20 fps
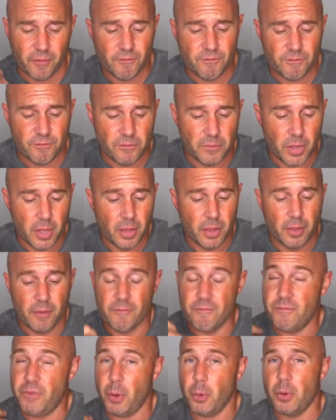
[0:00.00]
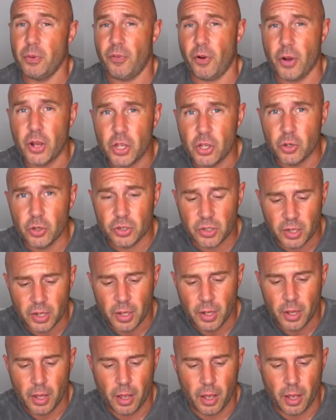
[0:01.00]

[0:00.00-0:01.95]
of very very good.